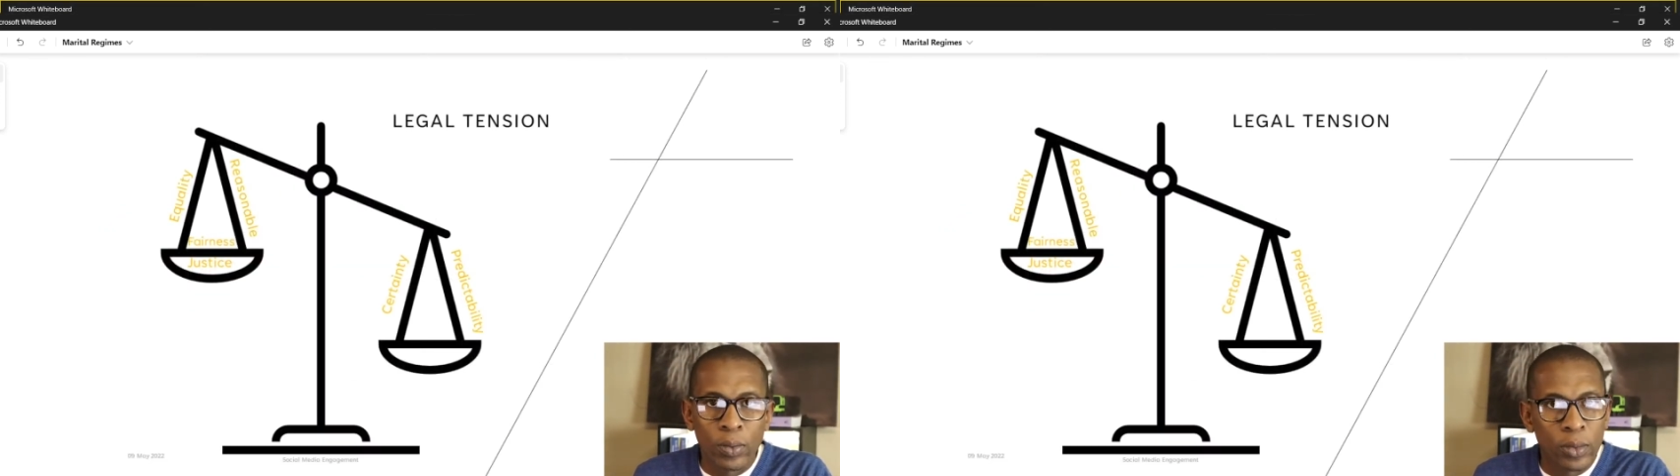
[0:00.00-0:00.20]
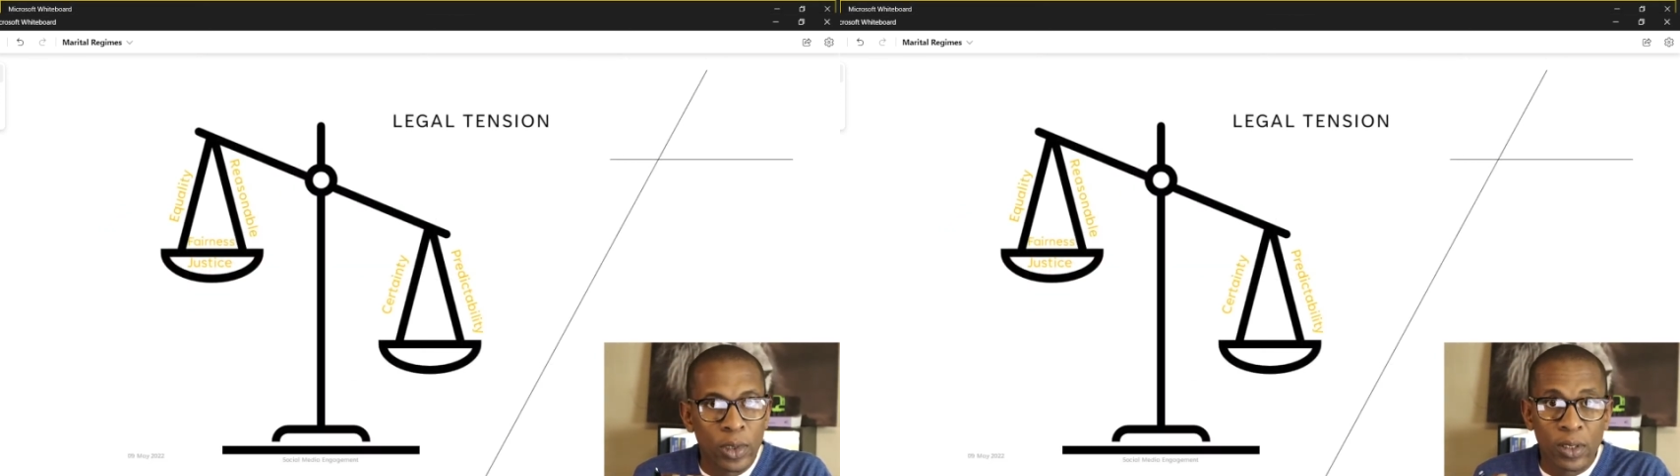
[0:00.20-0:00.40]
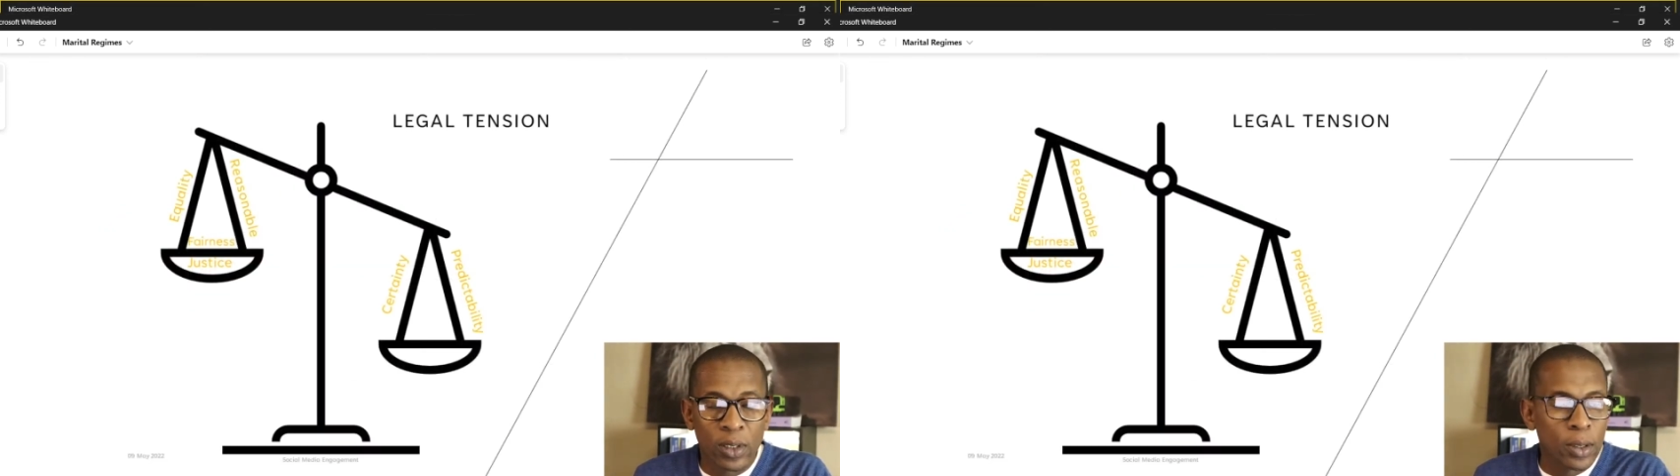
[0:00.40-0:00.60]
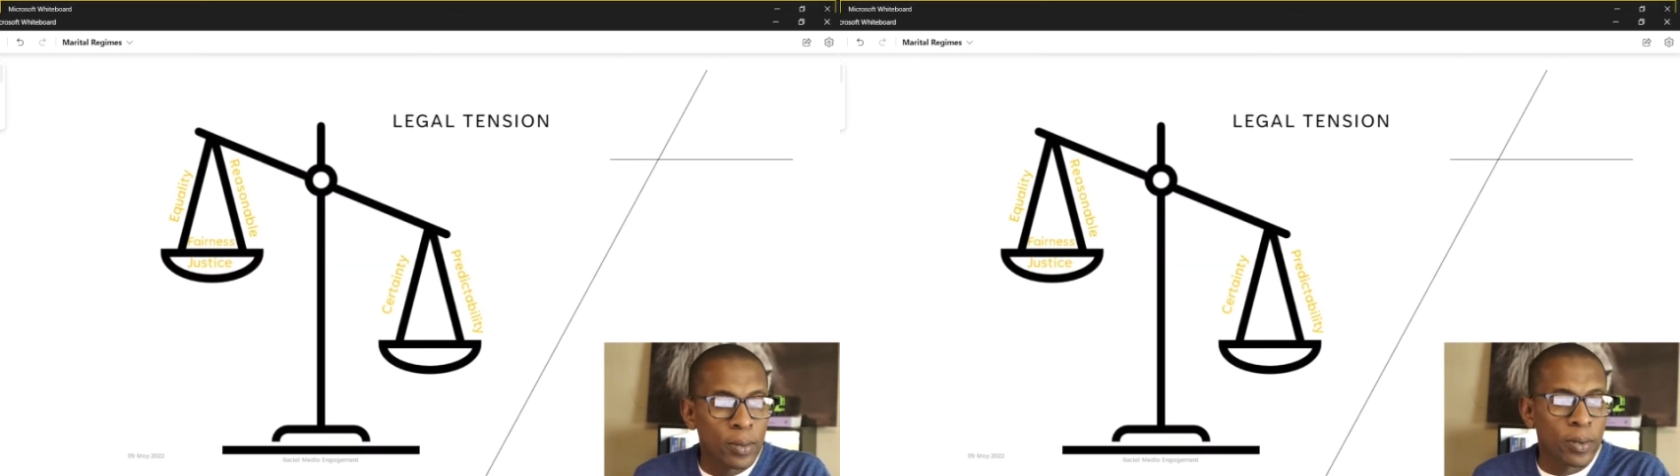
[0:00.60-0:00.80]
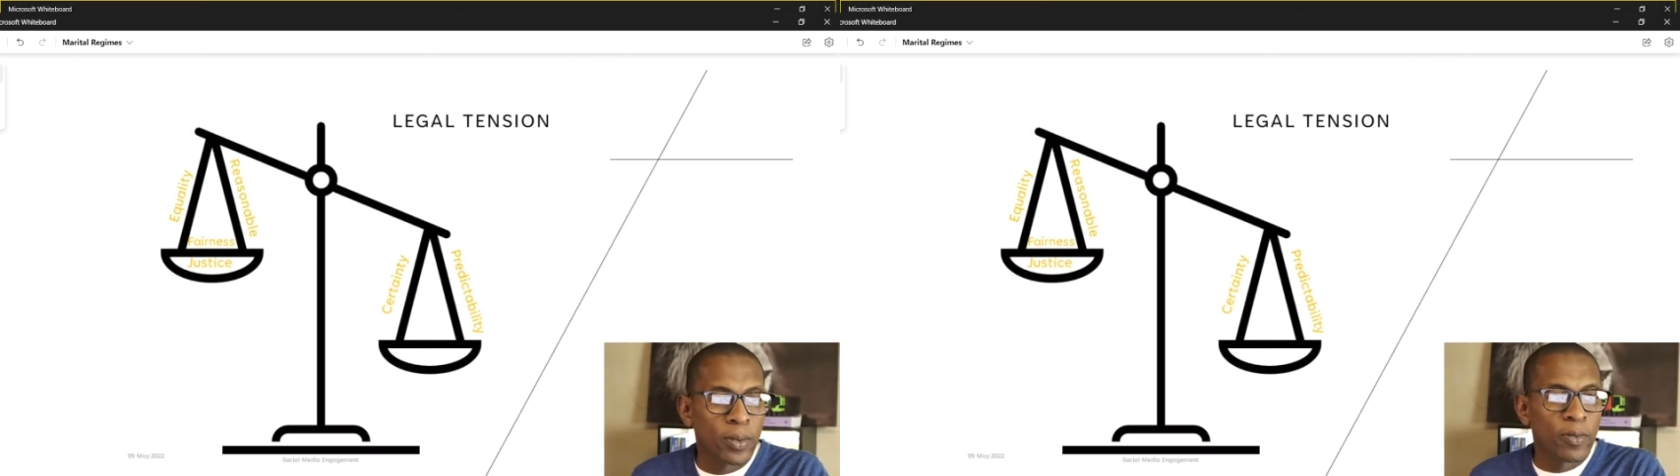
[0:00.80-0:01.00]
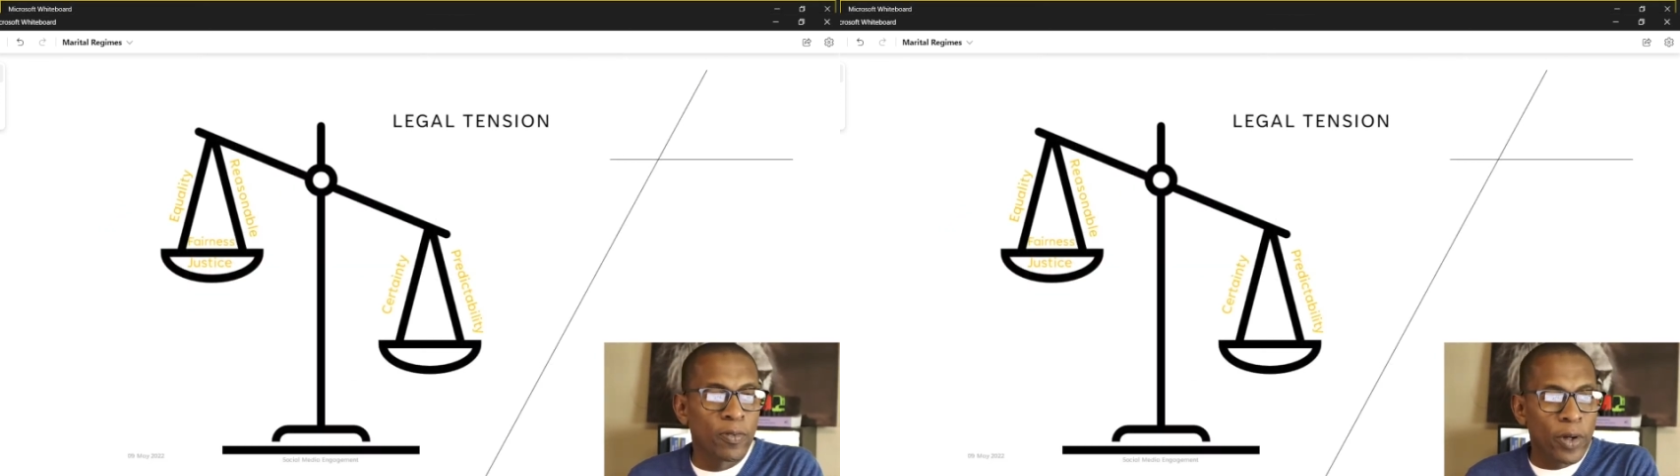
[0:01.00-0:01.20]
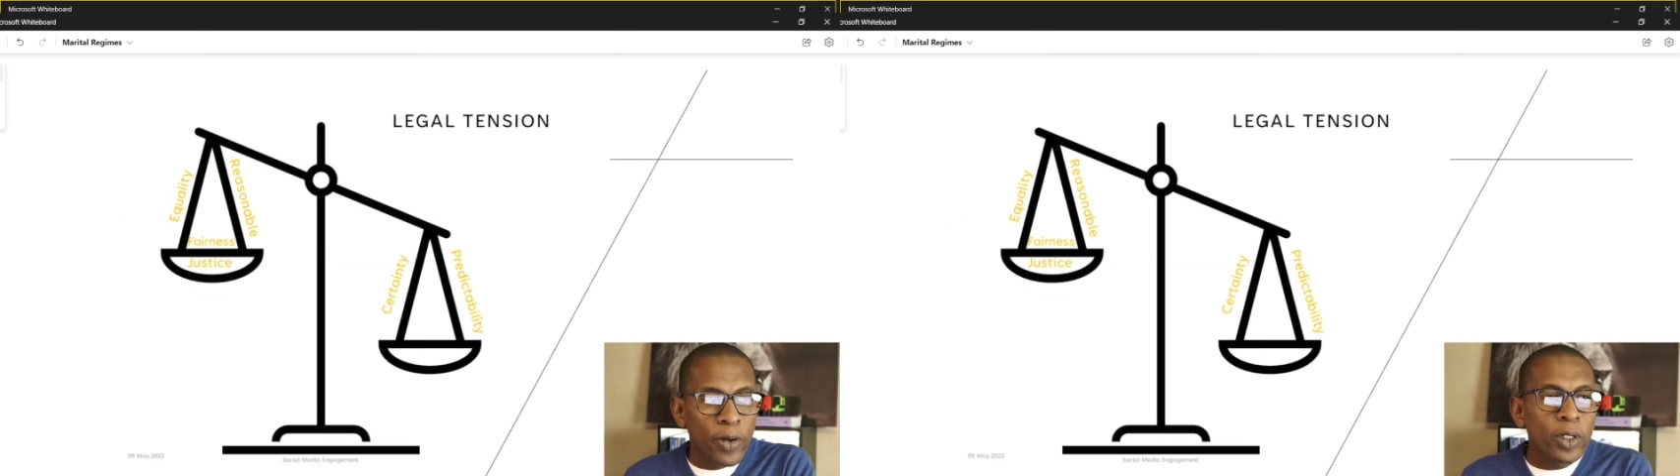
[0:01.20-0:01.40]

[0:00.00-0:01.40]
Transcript: this is a very